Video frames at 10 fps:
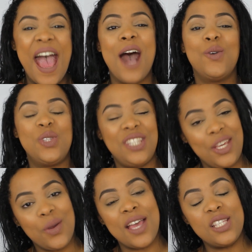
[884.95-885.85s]
I will see
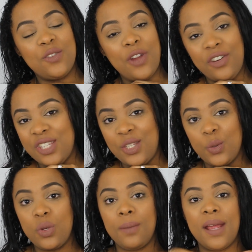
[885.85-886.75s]
you guys very
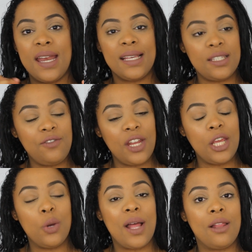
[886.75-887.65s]
soon in my next
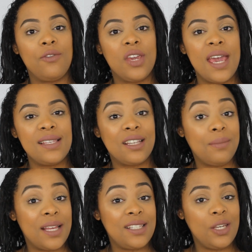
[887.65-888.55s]
video. I love you guys. God
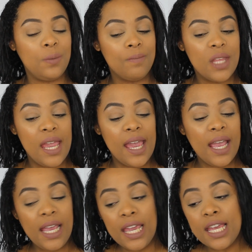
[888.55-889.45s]
bless you.
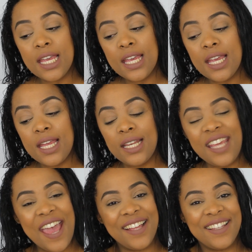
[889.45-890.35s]
And
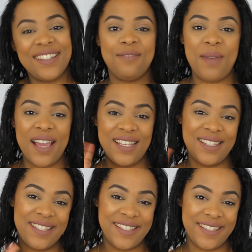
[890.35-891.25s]
yeah, bye guys.